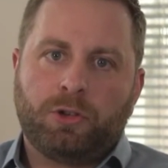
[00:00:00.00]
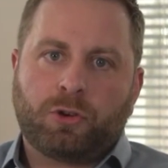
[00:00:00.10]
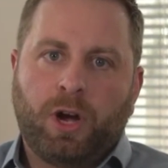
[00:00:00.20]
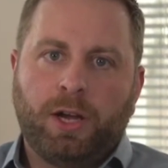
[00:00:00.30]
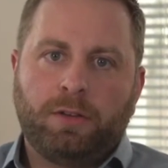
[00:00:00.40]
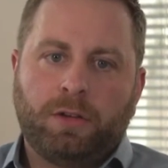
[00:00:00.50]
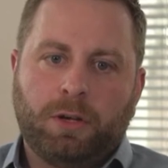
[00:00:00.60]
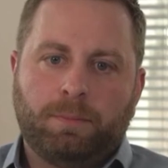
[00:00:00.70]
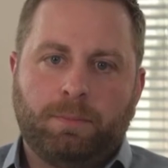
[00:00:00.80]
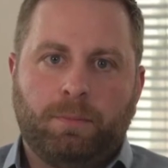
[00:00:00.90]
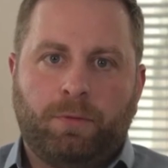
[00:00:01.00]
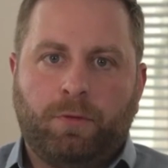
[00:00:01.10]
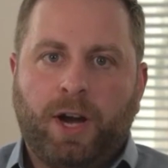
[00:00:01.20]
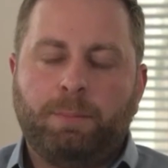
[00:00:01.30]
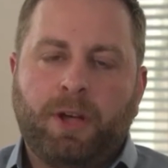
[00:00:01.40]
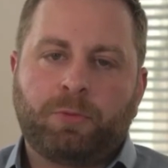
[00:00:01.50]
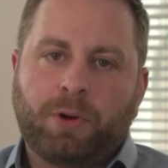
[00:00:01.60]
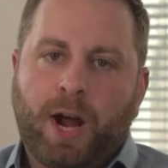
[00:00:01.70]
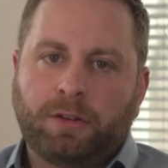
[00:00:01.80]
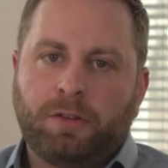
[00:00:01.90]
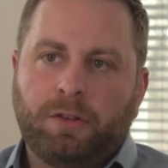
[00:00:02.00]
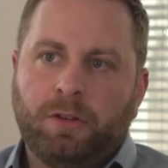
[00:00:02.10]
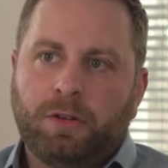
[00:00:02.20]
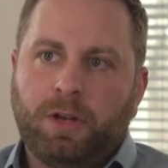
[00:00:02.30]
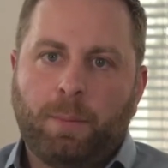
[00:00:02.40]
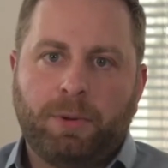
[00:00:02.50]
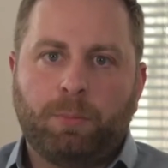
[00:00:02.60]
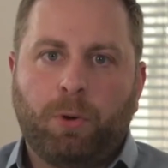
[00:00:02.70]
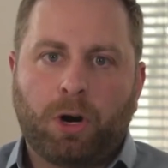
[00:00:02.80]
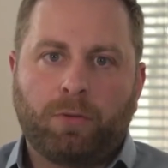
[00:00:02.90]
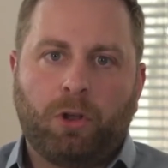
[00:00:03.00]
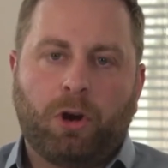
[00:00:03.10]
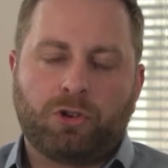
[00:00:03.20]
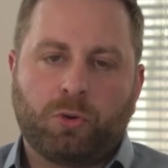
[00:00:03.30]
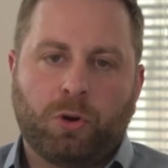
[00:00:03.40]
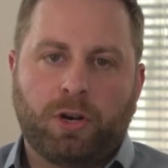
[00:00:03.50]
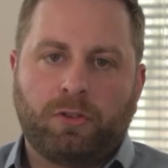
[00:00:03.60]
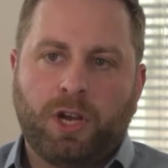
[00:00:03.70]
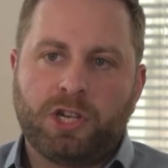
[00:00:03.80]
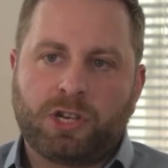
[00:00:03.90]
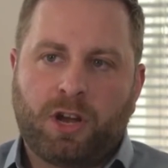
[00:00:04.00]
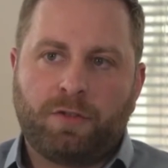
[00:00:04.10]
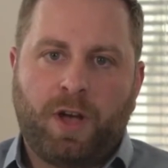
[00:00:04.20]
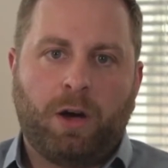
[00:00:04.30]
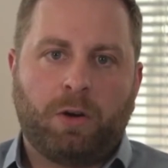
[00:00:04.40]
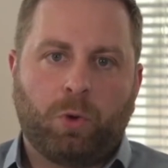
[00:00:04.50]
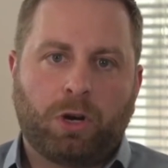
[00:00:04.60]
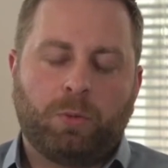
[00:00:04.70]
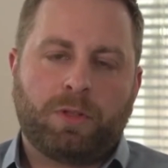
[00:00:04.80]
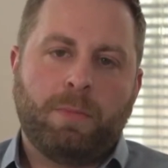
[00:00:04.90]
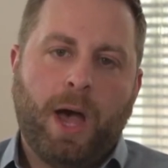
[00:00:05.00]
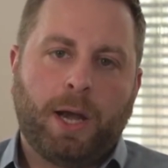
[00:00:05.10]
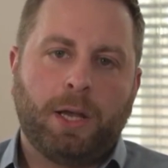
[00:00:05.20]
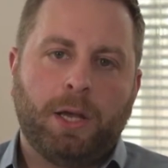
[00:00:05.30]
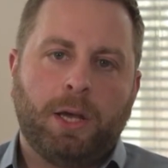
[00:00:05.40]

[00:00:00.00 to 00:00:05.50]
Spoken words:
Trying to find best practices and not being part of a larger organization, I found working with Matt